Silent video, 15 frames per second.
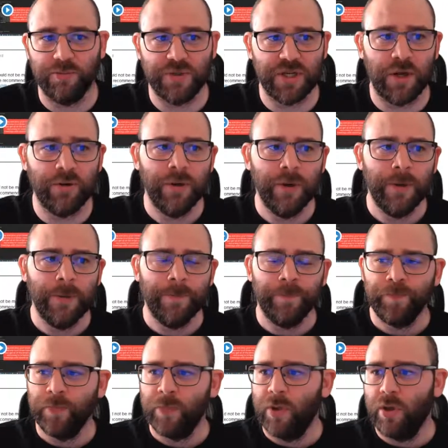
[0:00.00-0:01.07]
So
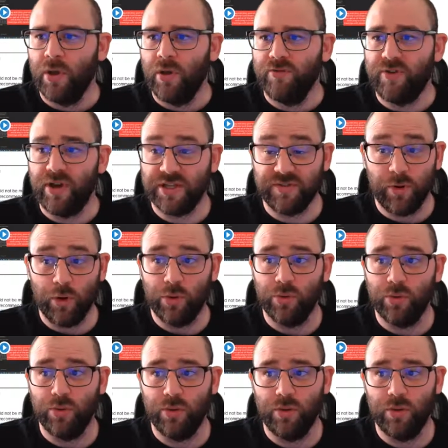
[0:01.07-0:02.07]
first of all,